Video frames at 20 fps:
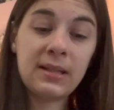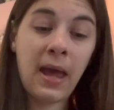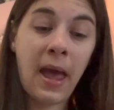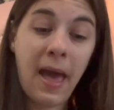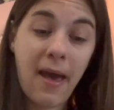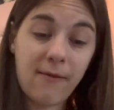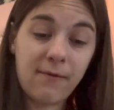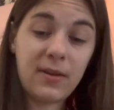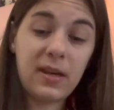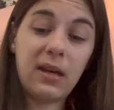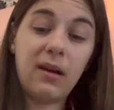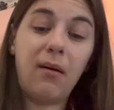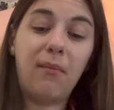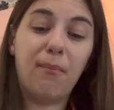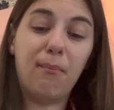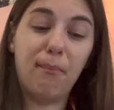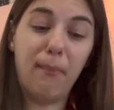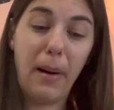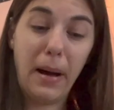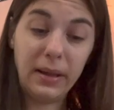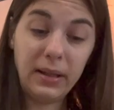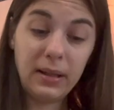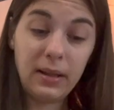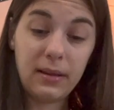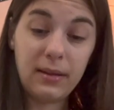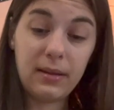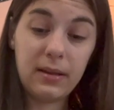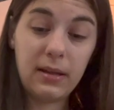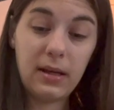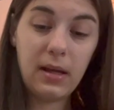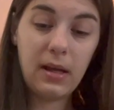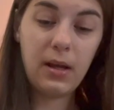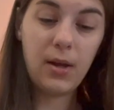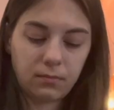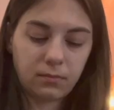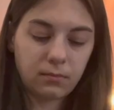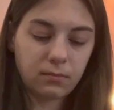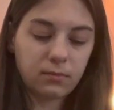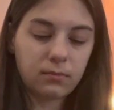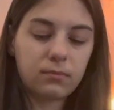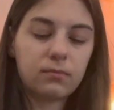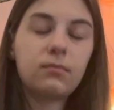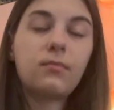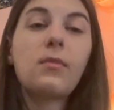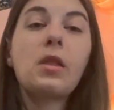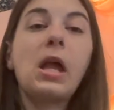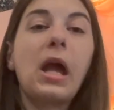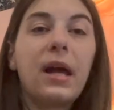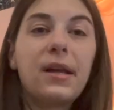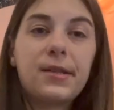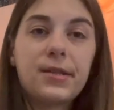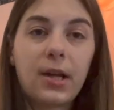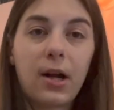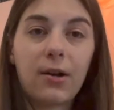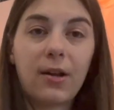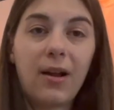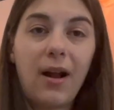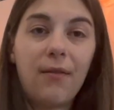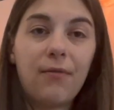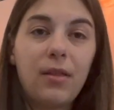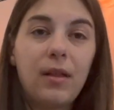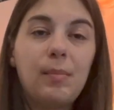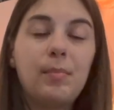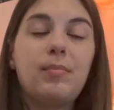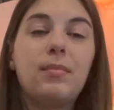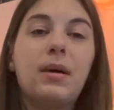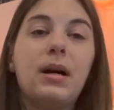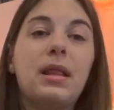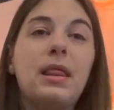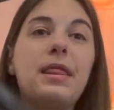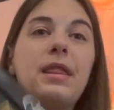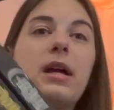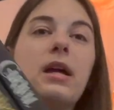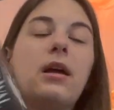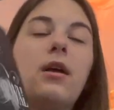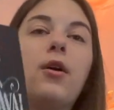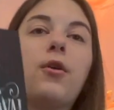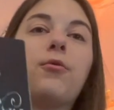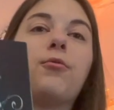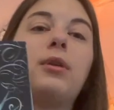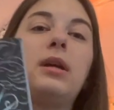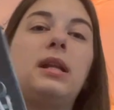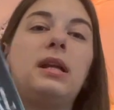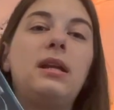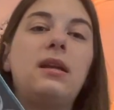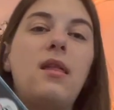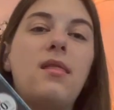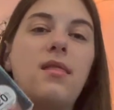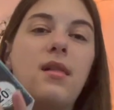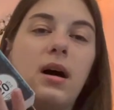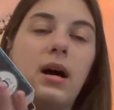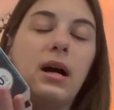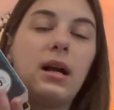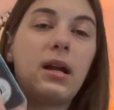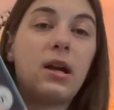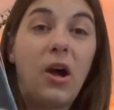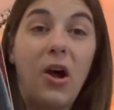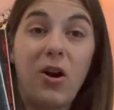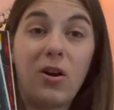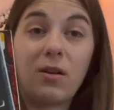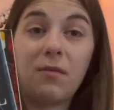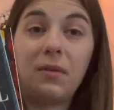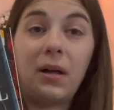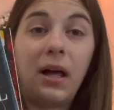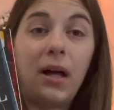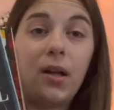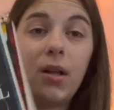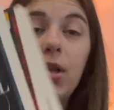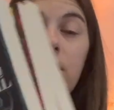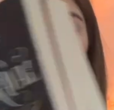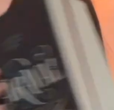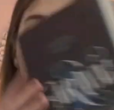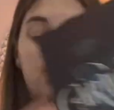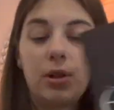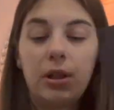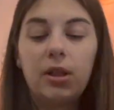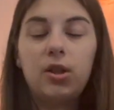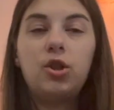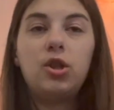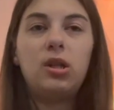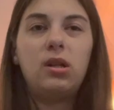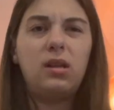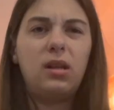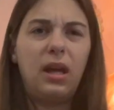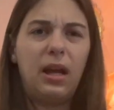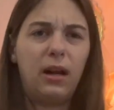heavy month. I started off the month reading the Caraval trilogy.